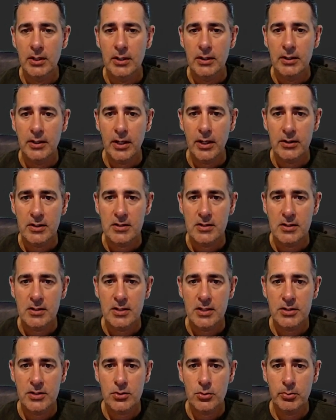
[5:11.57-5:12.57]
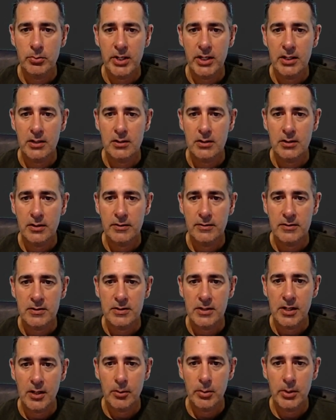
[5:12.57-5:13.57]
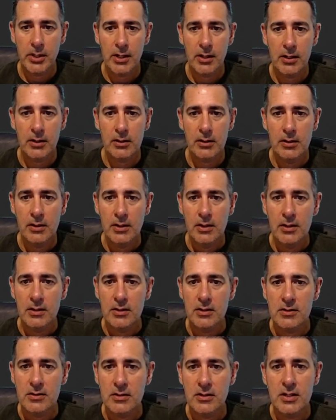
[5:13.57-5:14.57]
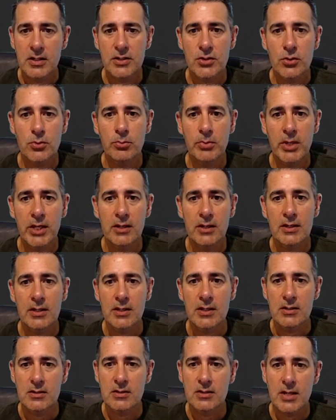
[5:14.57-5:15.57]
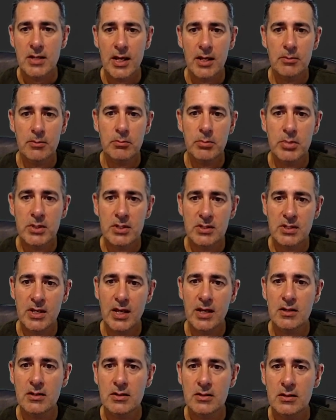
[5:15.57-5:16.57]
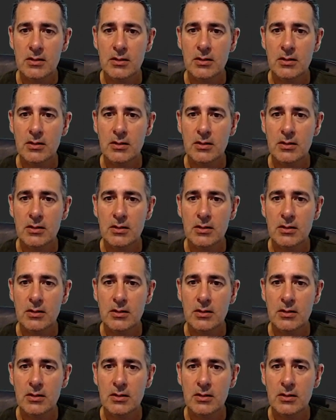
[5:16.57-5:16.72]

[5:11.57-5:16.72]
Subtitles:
Now this initial mint, if you see up here, this initial mint is 10%